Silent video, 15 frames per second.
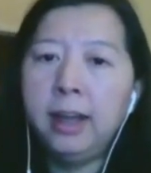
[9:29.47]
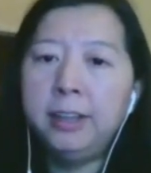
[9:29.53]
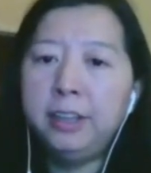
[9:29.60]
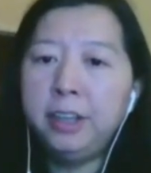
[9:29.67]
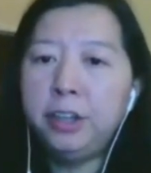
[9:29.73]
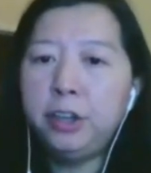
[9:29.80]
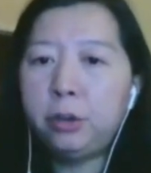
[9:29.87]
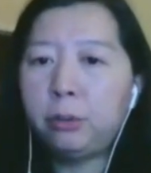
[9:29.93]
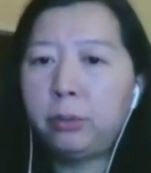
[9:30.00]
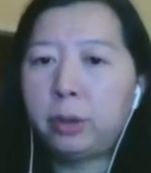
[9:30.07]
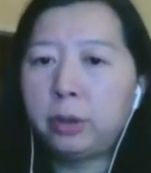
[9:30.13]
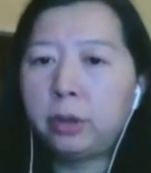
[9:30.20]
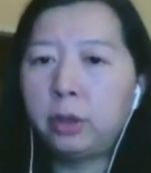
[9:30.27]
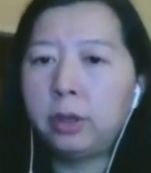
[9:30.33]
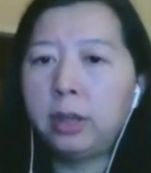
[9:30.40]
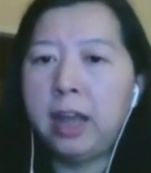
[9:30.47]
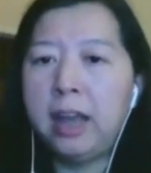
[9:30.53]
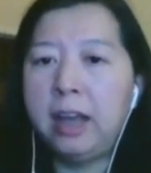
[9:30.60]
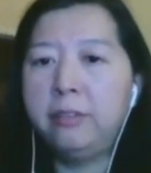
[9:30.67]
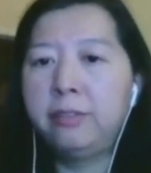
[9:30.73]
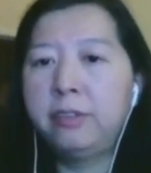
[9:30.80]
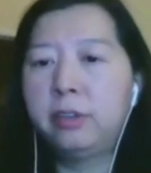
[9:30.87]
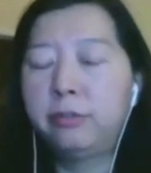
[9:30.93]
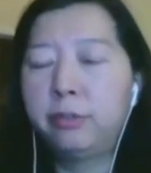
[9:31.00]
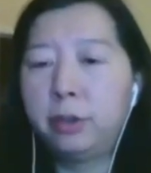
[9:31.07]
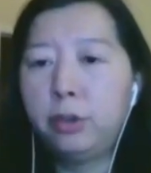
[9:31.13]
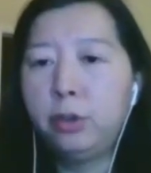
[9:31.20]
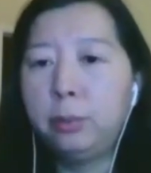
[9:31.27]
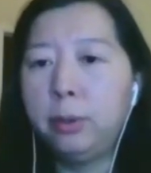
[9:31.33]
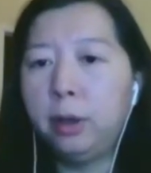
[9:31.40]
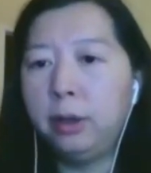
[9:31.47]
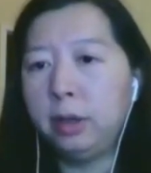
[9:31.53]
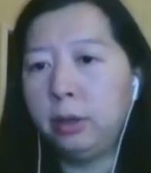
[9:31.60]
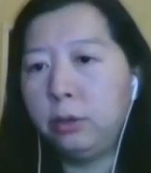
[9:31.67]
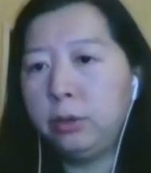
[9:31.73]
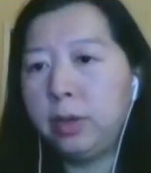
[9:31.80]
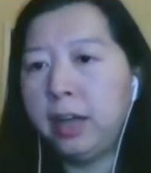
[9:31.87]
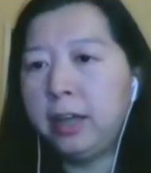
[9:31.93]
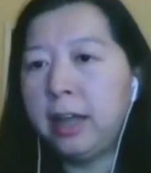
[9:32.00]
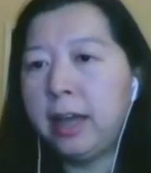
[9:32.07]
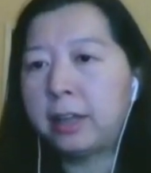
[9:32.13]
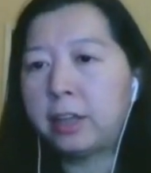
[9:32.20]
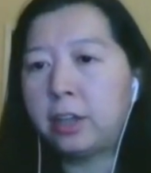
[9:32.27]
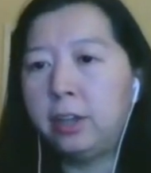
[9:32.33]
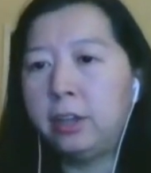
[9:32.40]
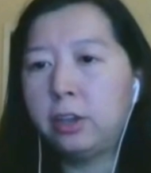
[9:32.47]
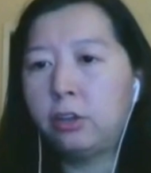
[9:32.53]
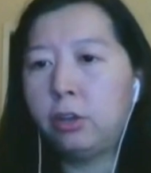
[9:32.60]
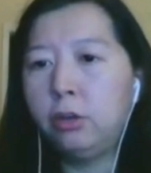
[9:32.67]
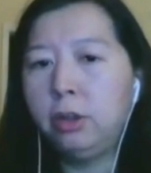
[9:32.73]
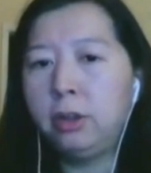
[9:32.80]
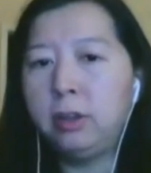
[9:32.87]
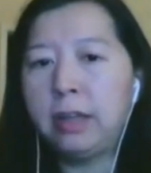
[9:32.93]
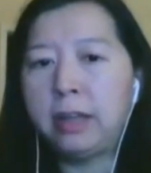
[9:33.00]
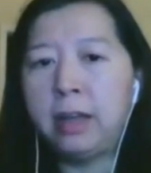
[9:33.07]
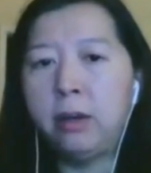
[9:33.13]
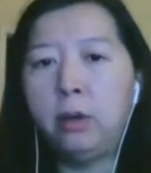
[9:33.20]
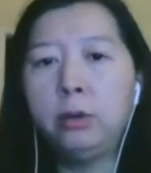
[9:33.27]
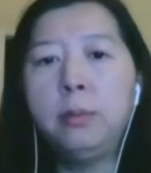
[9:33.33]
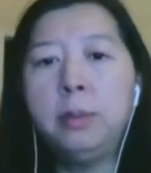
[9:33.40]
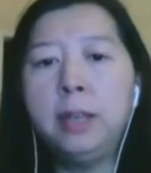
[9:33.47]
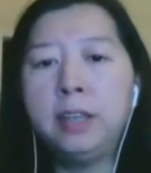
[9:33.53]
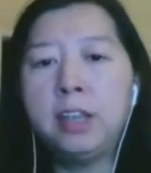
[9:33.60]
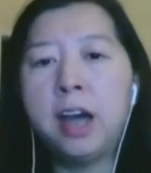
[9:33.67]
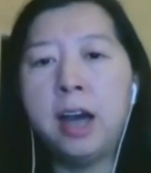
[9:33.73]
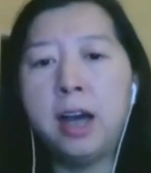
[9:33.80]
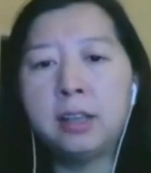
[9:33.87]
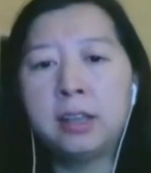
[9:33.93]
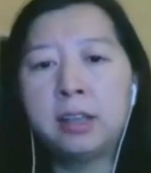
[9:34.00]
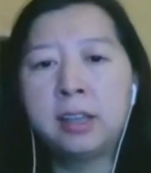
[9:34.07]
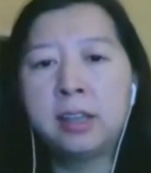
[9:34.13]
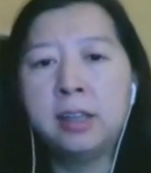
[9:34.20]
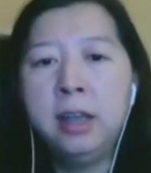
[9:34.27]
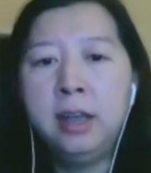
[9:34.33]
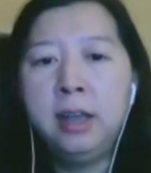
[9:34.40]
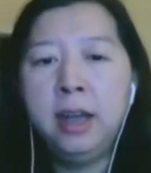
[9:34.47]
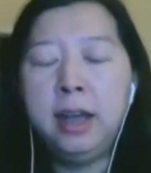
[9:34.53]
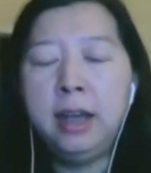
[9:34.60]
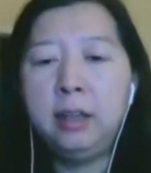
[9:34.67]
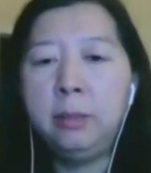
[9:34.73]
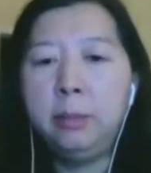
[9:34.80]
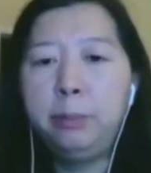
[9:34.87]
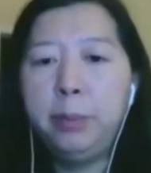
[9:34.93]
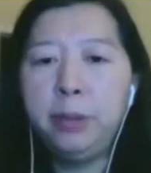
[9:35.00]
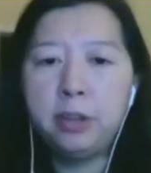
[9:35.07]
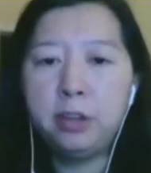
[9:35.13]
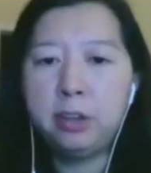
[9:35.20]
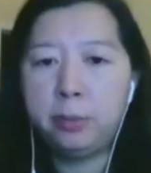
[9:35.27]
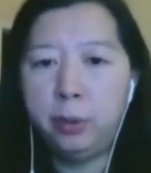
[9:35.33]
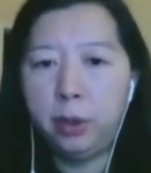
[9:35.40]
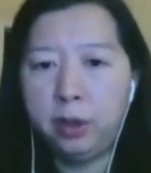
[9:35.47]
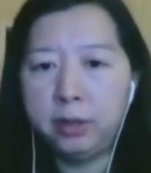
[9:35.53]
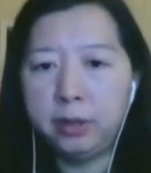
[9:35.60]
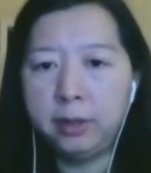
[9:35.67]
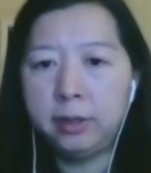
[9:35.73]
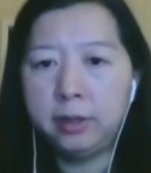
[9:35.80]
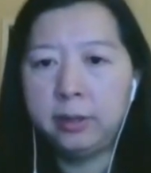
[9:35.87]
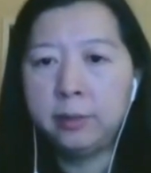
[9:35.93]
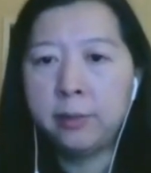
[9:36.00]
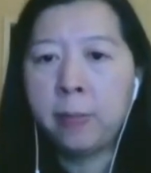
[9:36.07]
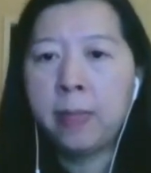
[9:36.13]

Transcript: Digital worker has the virtual body to take actions so it can automate tasks and the business process.